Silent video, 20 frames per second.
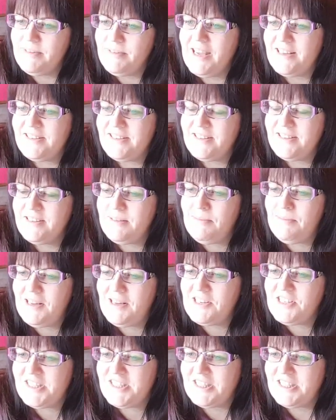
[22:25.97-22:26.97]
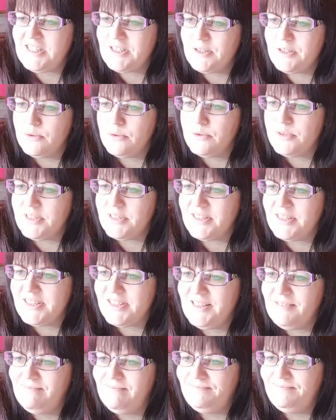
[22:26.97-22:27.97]
Yeah, the pleasure's in the sourcing, isn't
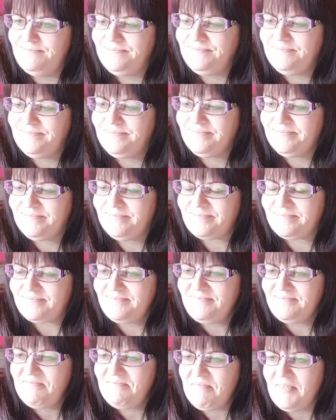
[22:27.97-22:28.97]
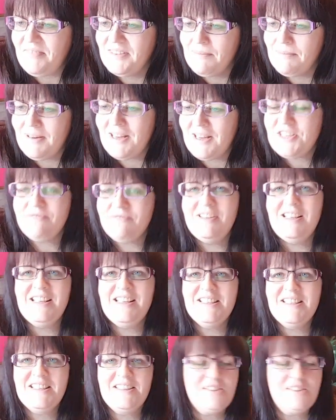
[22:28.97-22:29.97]
it? The pleasure really
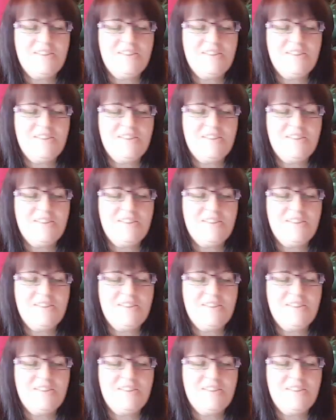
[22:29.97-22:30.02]
is in